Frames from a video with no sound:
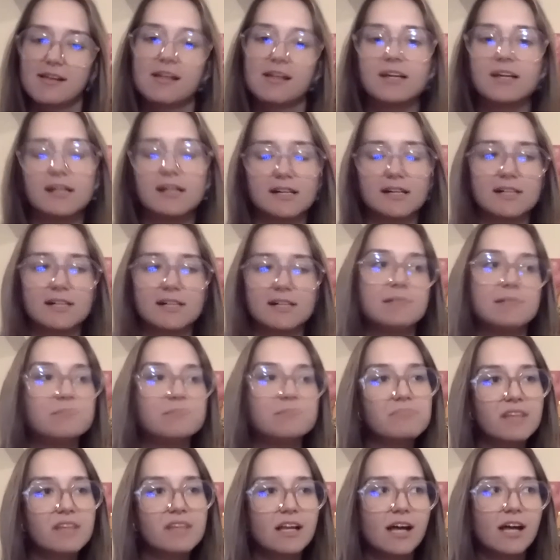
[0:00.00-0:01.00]
Um,
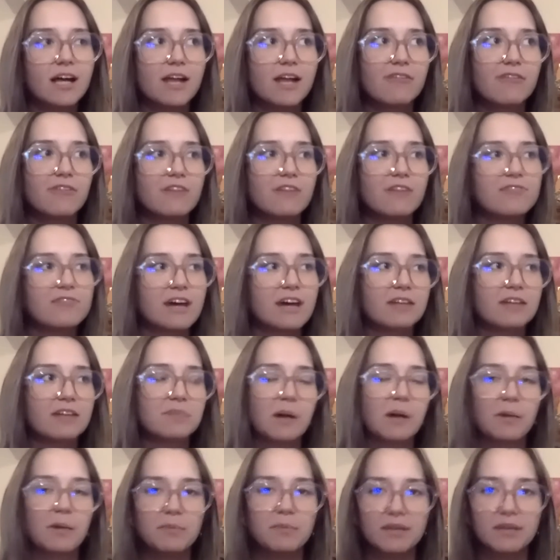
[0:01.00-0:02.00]
and a fun fact
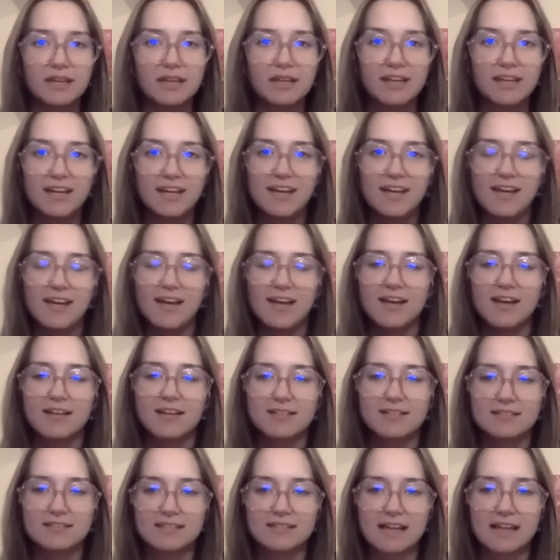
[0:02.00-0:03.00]
about me
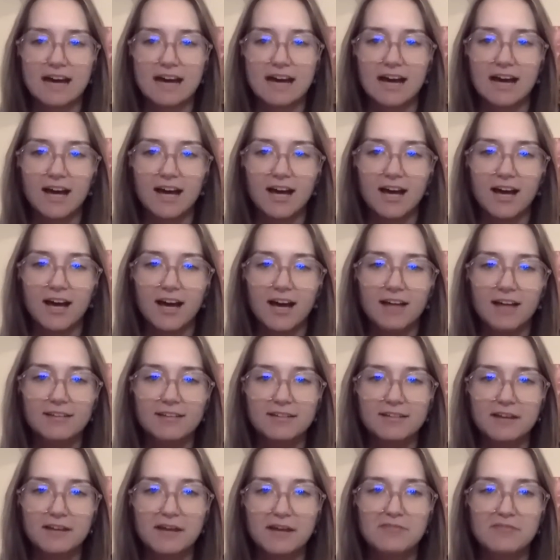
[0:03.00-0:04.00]
is that I
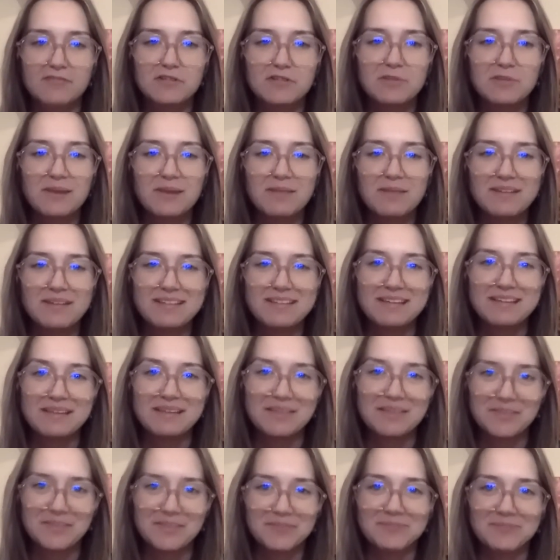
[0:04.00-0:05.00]
still have two baby
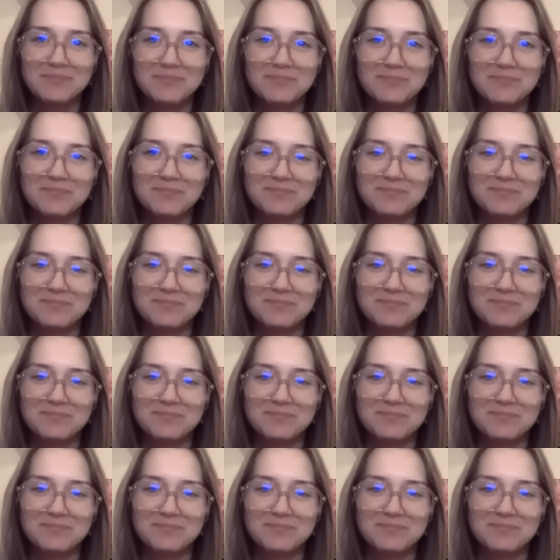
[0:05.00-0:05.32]
teeth.